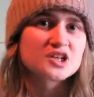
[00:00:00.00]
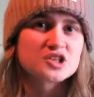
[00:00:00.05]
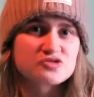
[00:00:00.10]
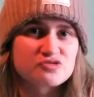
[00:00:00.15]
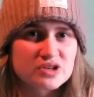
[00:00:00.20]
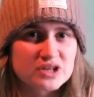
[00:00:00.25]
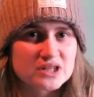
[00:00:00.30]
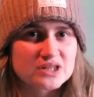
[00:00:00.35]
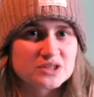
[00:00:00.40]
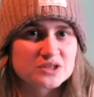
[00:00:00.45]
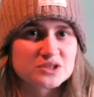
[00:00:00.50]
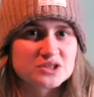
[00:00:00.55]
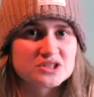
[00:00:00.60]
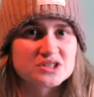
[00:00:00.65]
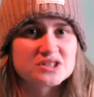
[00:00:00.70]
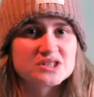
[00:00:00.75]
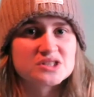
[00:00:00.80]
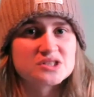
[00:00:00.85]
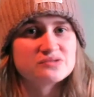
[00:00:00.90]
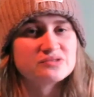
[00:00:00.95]
It's really
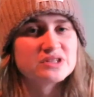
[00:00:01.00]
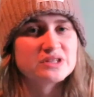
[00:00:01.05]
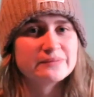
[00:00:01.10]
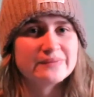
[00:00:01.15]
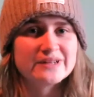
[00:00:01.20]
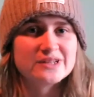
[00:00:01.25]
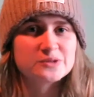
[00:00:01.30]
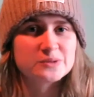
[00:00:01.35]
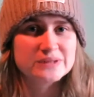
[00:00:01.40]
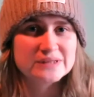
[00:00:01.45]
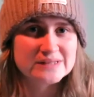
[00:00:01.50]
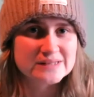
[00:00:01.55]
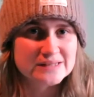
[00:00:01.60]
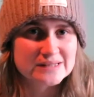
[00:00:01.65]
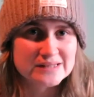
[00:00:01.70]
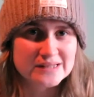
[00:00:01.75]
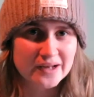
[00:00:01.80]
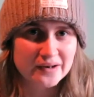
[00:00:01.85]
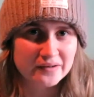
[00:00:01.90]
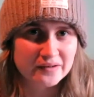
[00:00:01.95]
good. There's a really big twist at
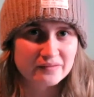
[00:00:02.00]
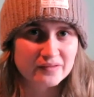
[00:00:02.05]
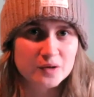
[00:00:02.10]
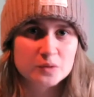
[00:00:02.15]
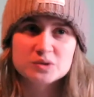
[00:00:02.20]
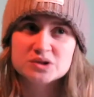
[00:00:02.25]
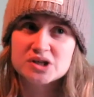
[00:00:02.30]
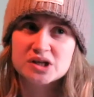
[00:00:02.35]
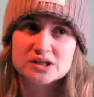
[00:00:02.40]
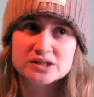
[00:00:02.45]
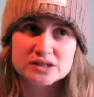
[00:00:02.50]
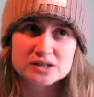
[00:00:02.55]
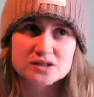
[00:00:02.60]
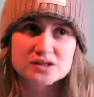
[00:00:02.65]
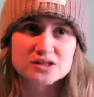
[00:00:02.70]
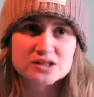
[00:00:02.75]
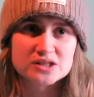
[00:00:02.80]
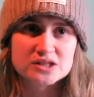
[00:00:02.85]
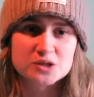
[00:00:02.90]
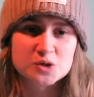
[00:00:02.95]
the end of it, which I did
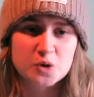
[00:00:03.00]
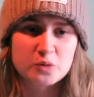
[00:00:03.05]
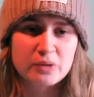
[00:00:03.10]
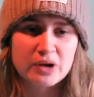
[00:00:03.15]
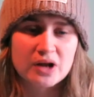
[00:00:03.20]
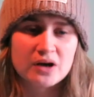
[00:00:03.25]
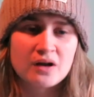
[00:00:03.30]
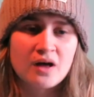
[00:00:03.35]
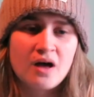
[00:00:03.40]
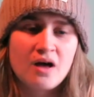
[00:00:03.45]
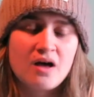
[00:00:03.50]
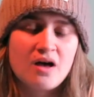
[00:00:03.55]
not see coming.